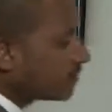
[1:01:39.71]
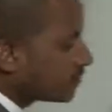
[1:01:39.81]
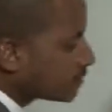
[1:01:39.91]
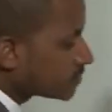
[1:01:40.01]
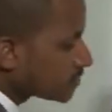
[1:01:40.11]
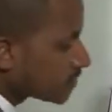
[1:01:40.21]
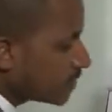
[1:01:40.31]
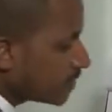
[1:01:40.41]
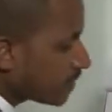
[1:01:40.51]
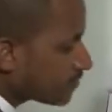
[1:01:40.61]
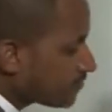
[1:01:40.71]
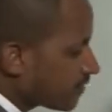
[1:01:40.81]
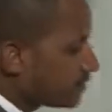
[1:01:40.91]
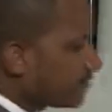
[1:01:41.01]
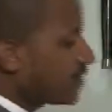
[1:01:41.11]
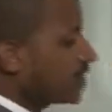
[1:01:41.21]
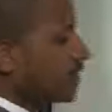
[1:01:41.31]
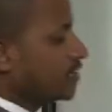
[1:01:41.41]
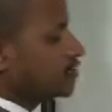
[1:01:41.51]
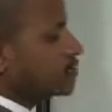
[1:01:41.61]
C are 5 and
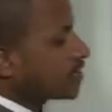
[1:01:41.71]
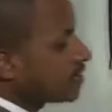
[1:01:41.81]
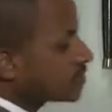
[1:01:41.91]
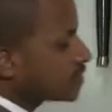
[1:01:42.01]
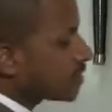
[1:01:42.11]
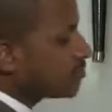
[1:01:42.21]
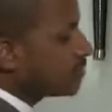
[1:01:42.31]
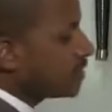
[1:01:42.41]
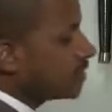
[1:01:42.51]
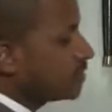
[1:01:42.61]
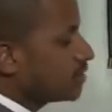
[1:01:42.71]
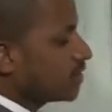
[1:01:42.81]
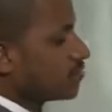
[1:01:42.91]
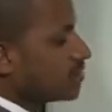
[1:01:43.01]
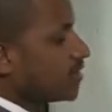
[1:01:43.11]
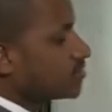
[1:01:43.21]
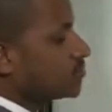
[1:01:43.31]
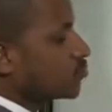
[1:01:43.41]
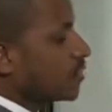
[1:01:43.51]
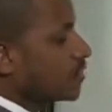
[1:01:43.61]
hydrogens are how many? Hydrogen atoms
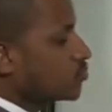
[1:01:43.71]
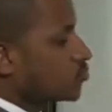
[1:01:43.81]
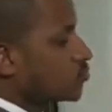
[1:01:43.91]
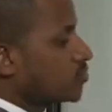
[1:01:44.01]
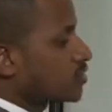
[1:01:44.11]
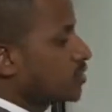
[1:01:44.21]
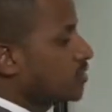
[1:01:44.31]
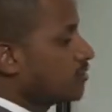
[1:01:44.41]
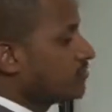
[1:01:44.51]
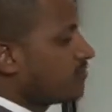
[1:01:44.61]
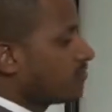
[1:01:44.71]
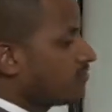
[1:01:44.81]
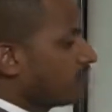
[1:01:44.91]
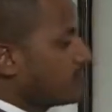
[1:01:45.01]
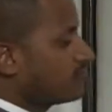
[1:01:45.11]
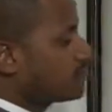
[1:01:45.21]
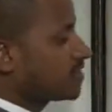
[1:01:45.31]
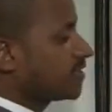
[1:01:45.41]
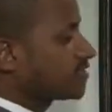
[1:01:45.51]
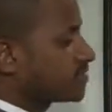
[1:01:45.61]
1, 2, 3, 4, 5,
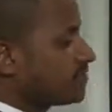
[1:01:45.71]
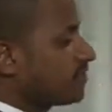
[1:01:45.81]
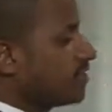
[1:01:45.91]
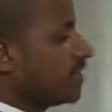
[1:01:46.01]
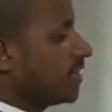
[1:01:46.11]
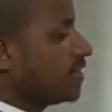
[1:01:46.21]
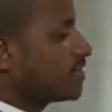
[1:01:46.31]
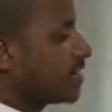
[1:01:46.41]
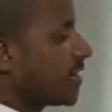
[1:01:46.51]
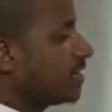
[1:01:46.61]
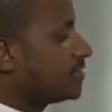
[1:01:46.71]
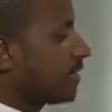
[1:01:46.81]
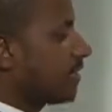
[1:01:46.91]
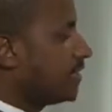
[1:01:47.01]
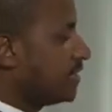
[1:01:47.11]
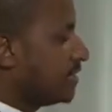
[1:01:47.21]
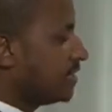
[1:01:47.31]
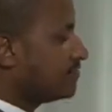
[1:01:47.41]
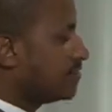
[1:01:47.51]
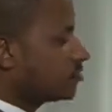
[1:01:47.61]
6, 7, 8, 9, 10,
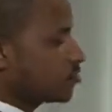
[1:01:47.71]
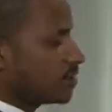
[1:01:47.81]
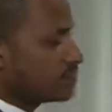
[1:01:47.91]
11, 12.